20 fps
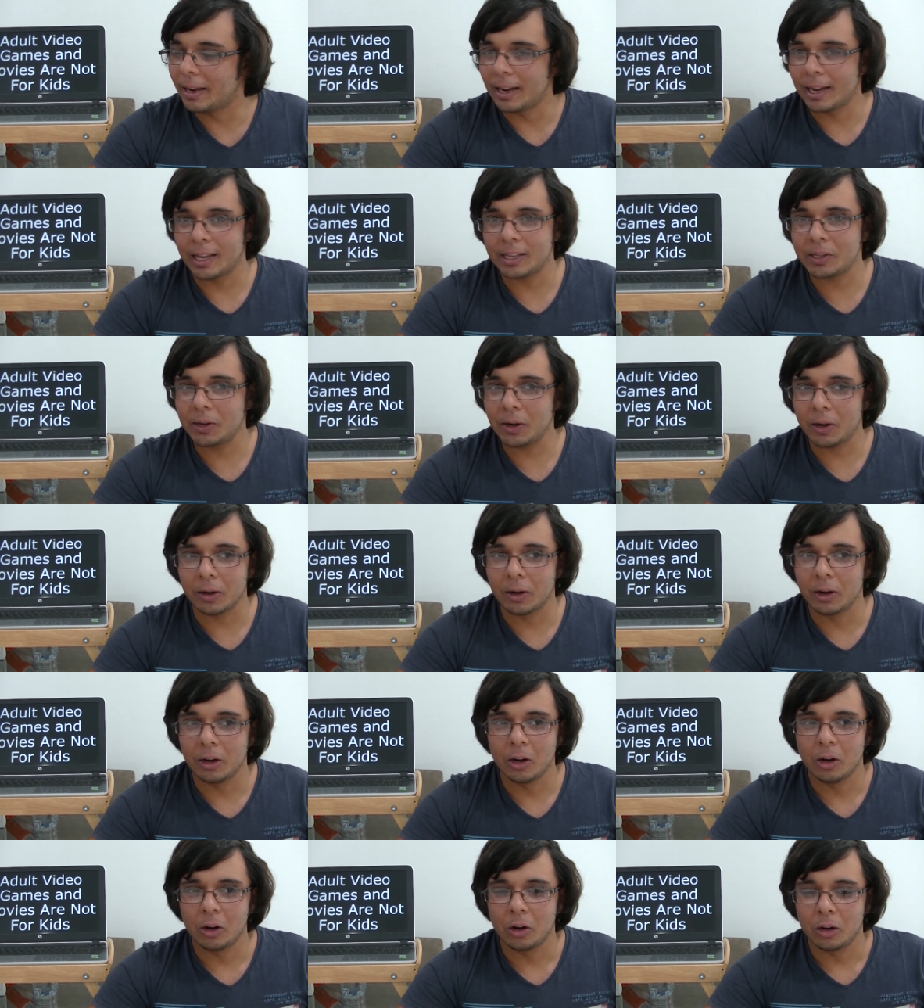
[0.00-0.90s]
It's got
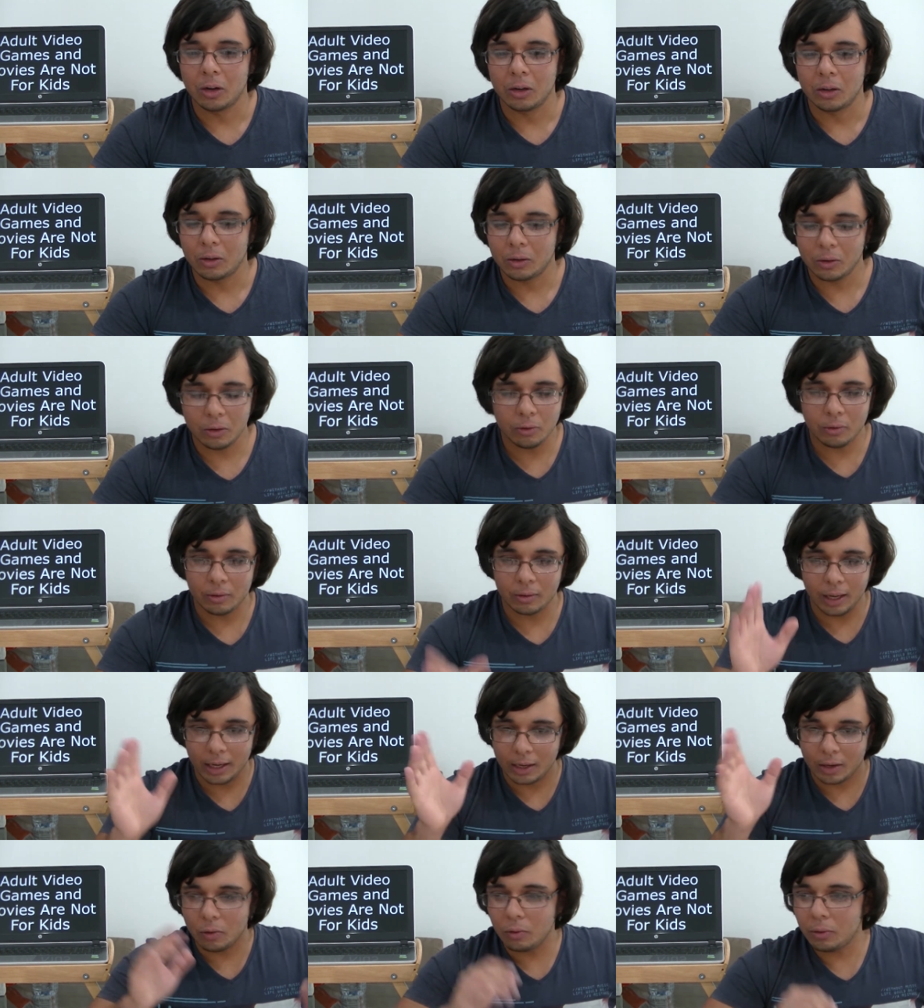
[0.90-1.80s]

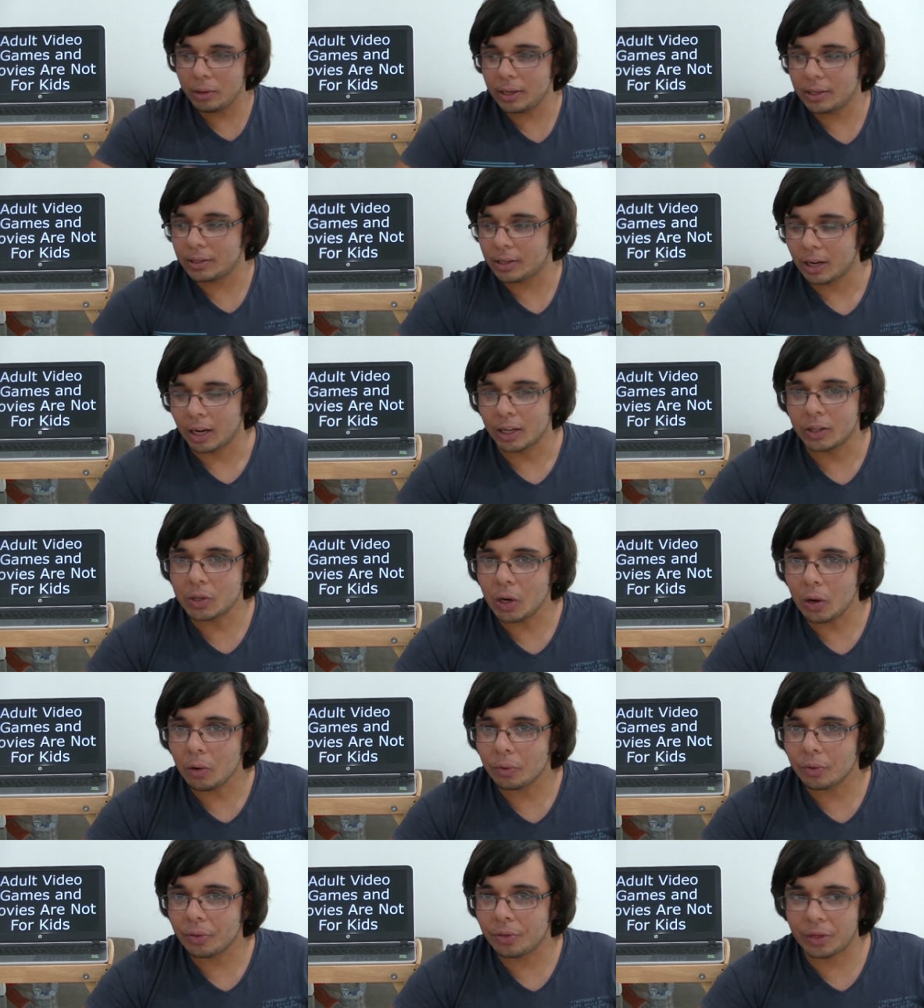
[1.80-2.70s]
like all these
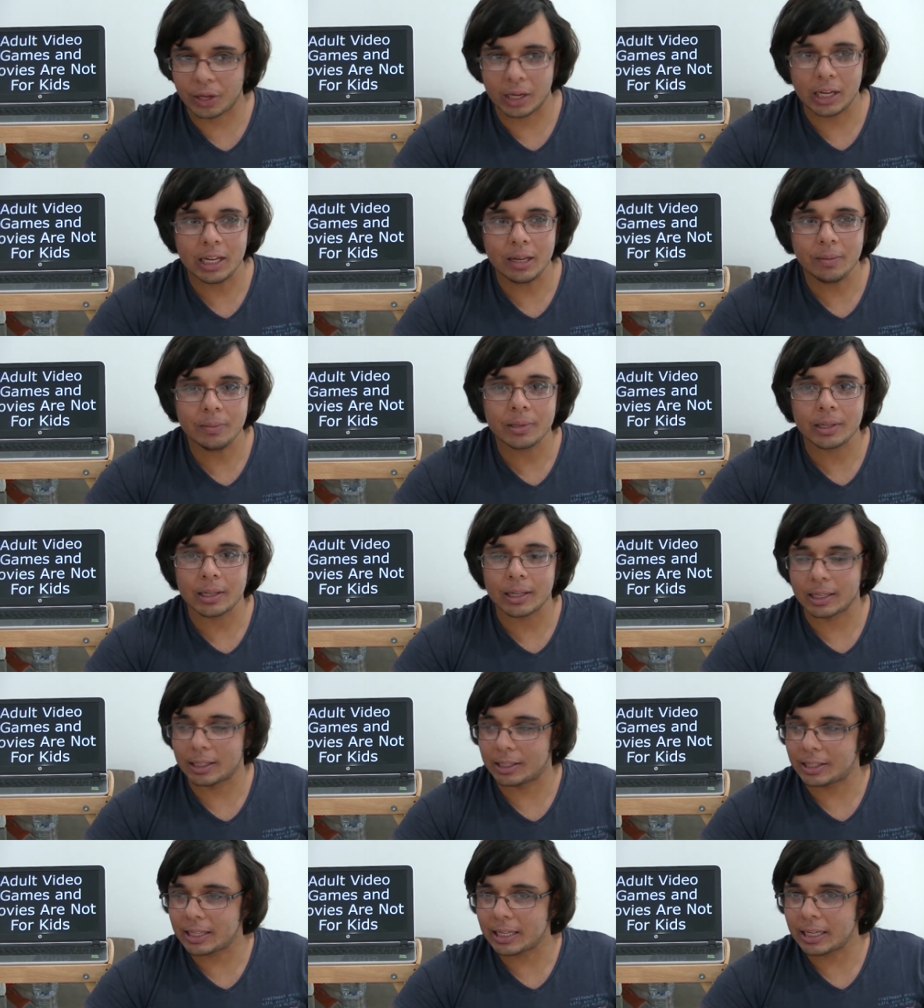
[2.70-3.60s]
adult themes
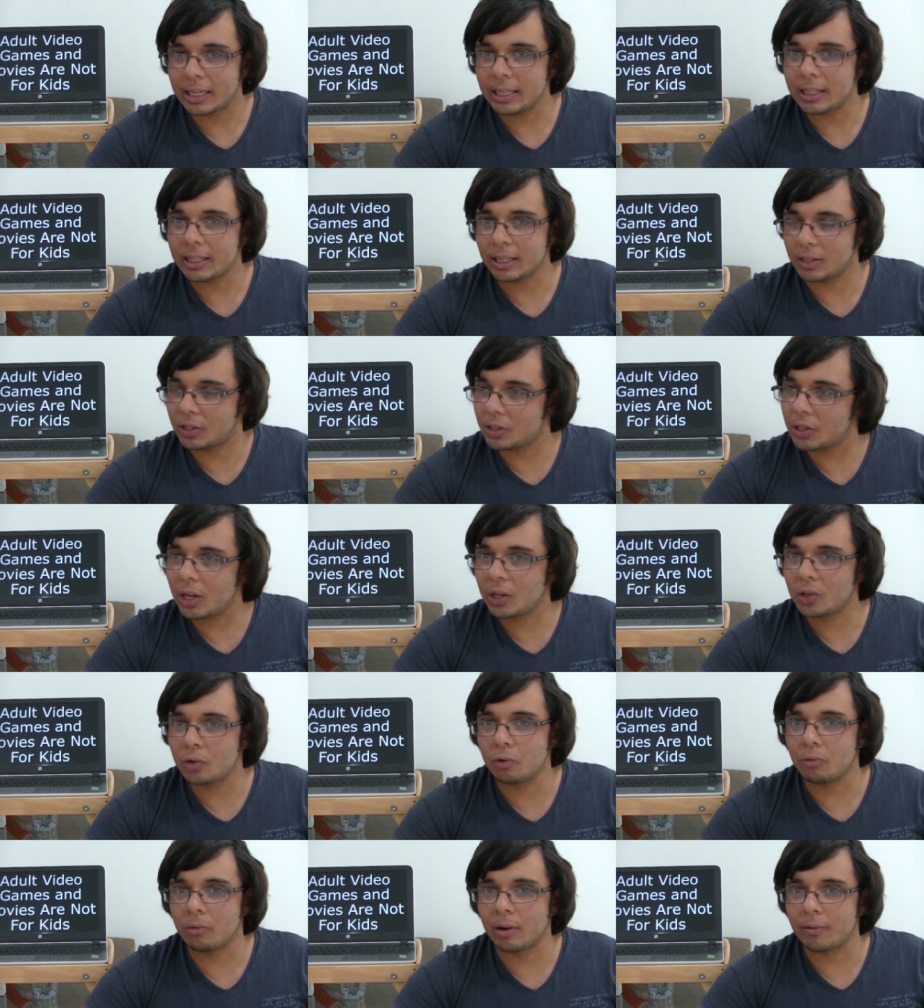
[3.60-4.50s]
and scenes and
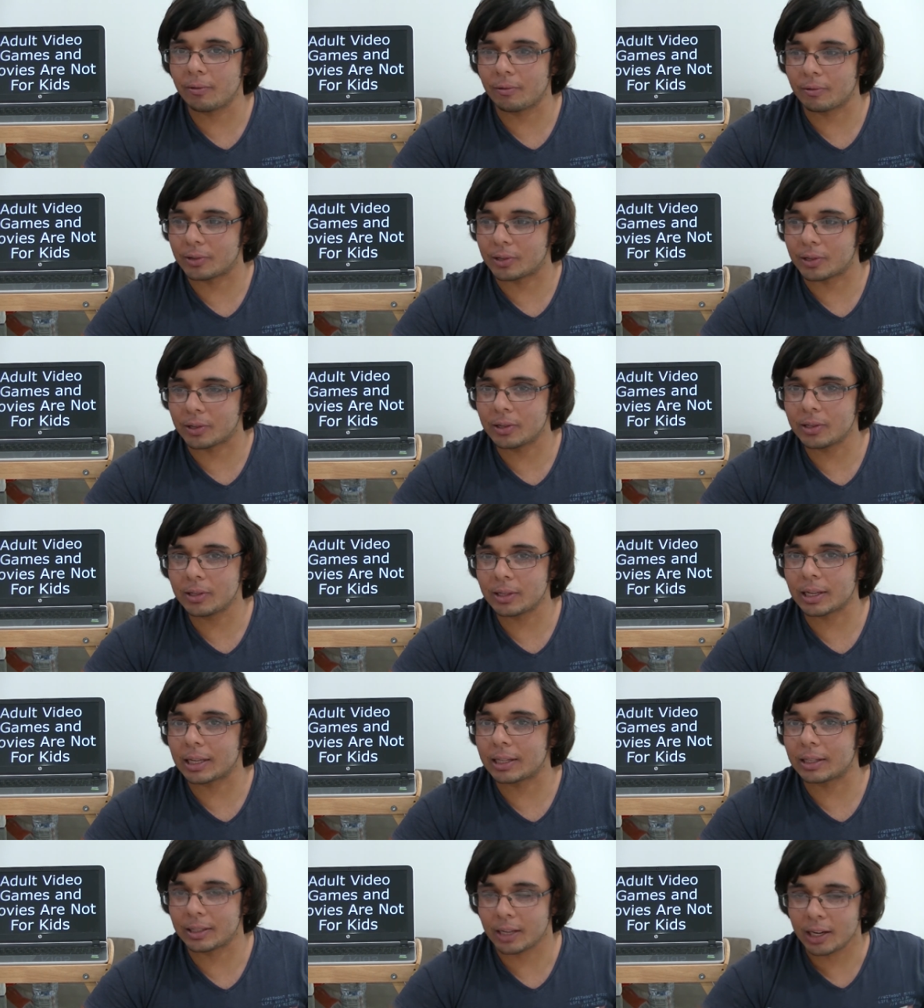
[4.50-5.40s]
sexual references
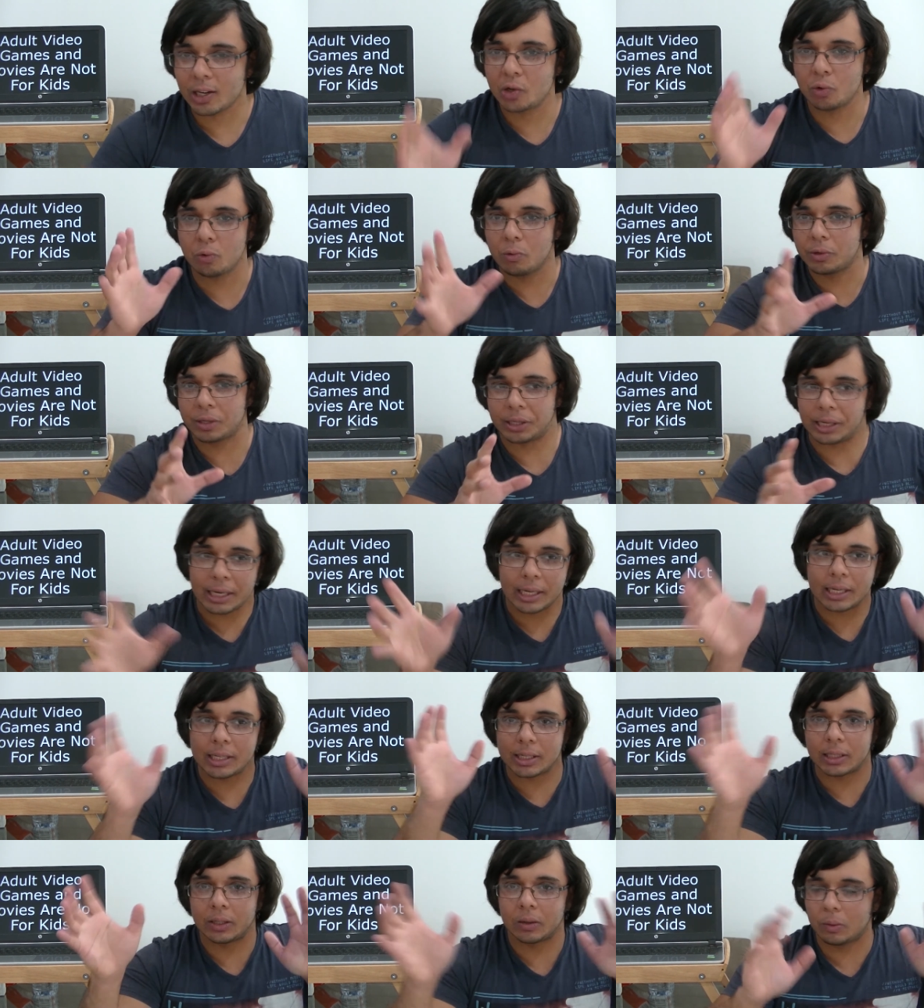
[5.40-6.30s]
and sexual
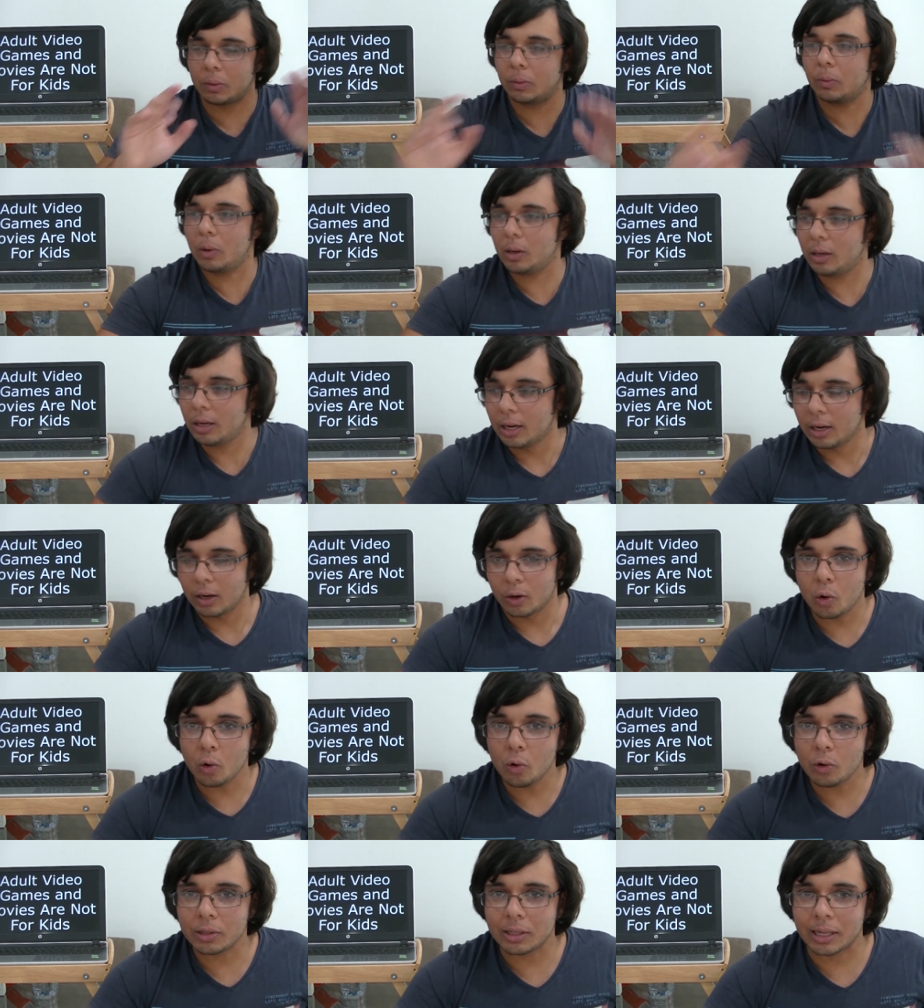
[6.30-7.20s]
scenes and well,
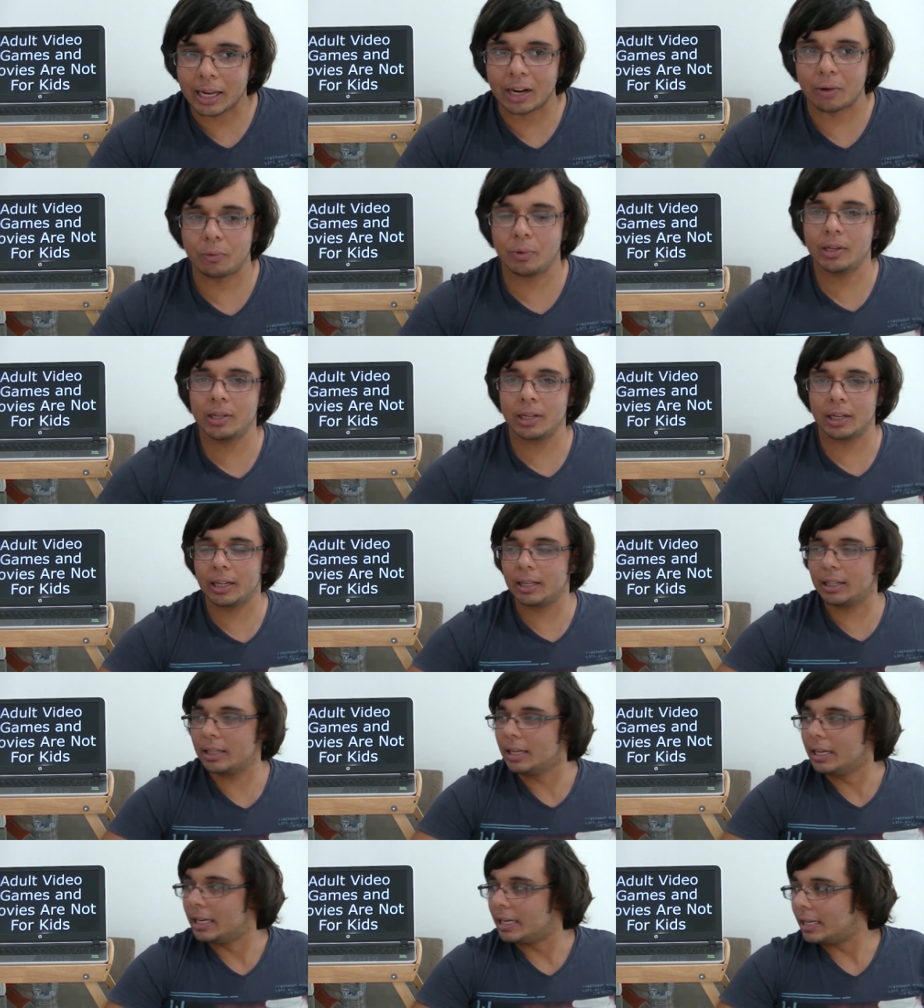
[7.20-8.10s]
coarse language and
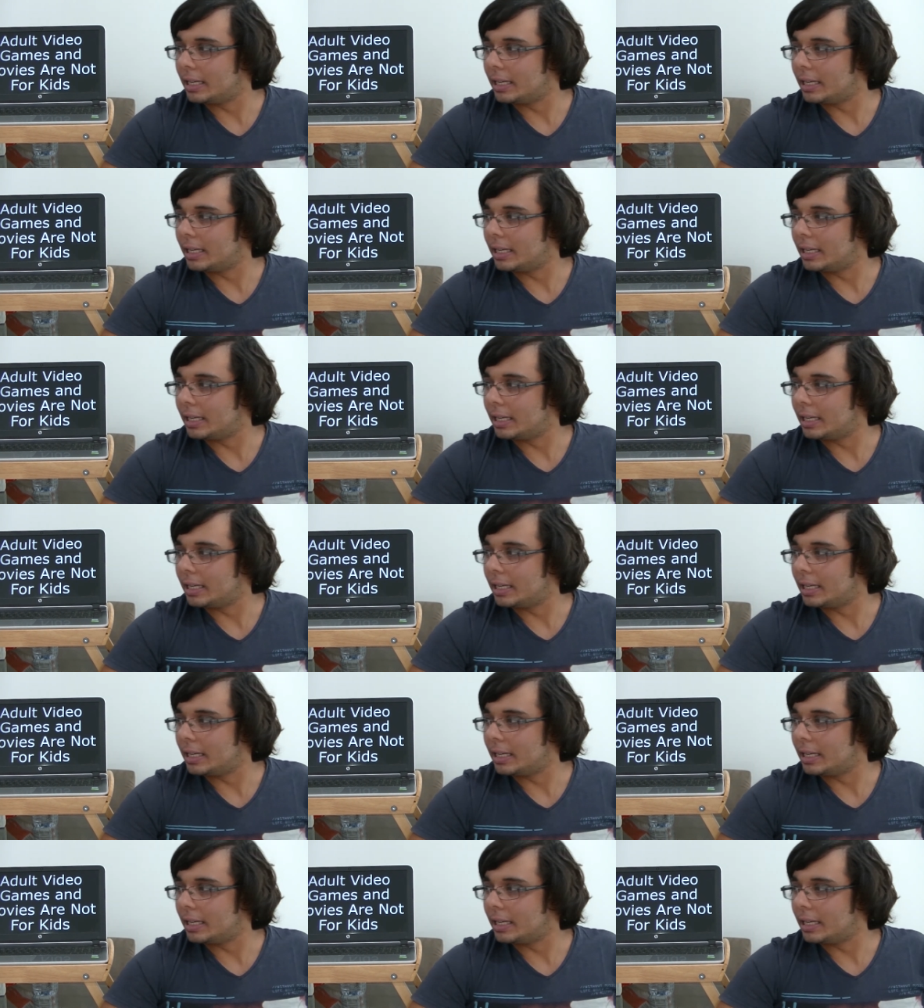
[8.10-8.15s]
it,